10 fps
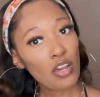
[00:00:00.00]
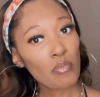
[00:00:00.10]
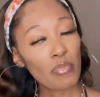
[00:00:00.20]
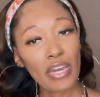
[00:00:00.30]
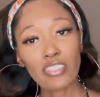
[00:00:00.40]

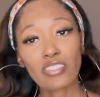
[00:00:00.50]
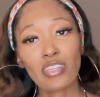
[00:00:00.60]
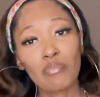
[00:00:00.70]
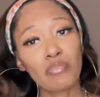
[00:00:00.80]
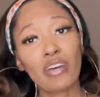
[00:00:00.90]

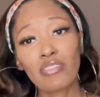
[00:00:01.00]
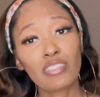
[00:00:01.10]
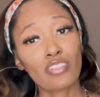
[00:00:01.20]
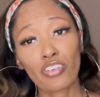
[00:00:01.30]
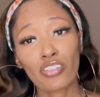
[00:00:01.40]
I'm
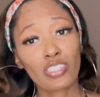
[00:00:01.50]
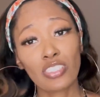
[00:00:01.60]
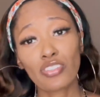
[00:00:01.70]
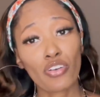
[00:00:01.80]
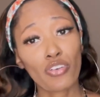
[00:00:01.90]
loving
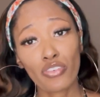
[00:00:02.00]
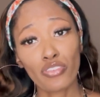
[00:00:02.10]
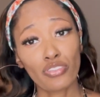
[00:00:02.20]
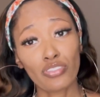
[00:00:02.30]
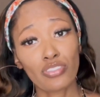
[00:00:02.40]
these
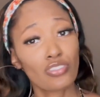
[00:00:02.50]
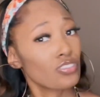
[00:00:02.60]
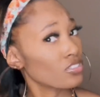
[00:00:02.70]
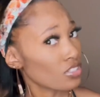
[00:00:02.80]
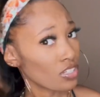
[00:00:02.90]
curls.
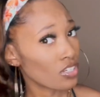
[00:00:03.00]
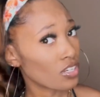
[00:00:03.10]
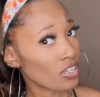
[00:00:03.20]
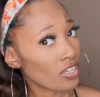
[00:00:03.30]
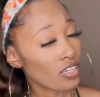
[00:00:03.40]

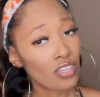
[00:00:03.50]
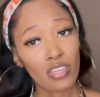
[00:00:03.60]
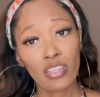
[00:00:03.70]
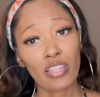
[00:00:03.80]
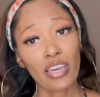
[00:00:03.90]

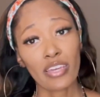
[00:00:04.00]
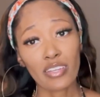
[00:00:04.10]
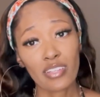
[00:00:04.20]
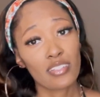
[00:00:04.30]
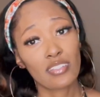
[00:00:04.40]
Like
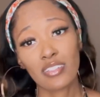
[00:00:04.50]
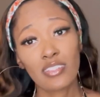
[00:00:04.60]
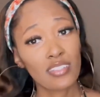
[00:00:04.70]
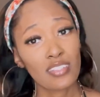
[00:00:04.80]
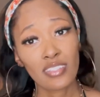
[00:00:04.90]

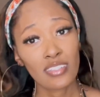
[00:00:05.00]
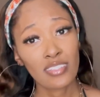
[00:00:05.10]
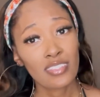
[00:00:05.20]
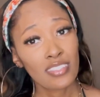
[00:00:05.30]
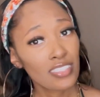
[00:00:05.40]

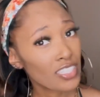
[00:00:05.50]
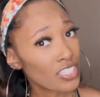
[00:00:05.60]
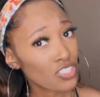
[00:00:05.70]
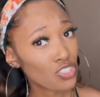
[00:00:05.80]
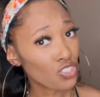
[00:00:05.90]

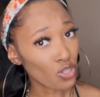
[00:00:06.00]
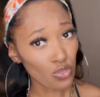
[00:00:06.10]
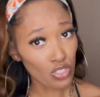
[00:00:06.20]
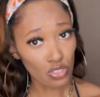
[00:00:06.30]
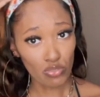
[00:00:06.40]
this is so
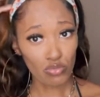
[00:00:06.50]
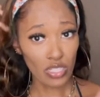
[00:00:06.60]
cute.